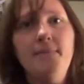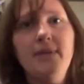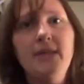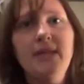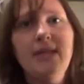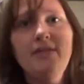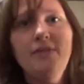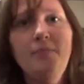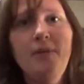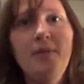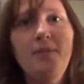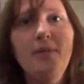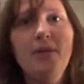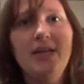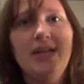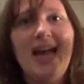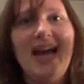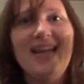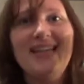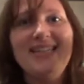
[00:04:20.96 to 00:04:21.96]
give people
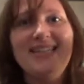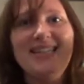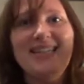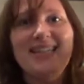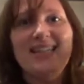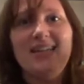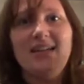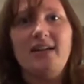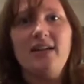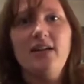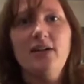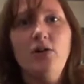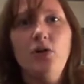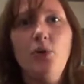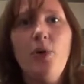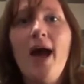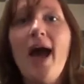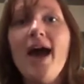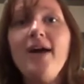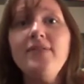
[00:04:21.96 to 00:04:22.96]
an idea
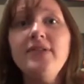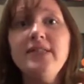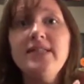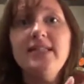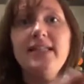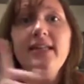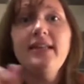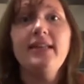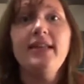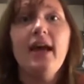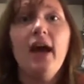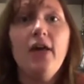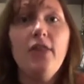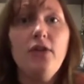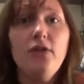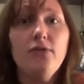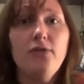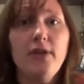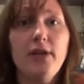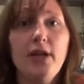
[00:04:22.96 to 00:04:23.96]
who haven't seen the
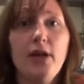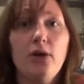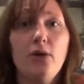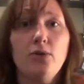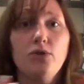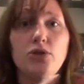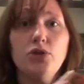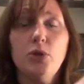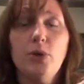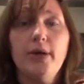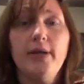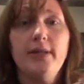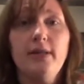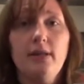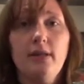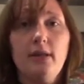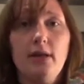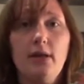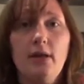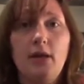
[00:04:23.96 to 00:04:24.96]
other video showing
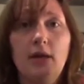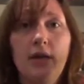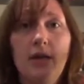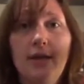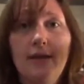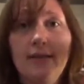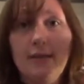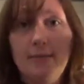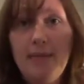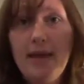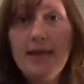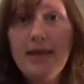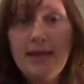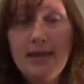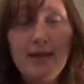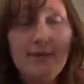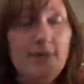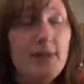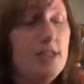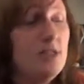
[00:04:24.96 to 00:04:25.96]
the
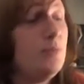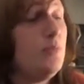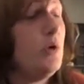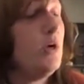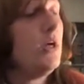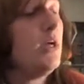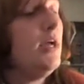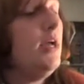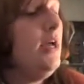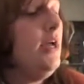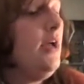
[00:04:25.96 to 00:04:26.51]
making of this book,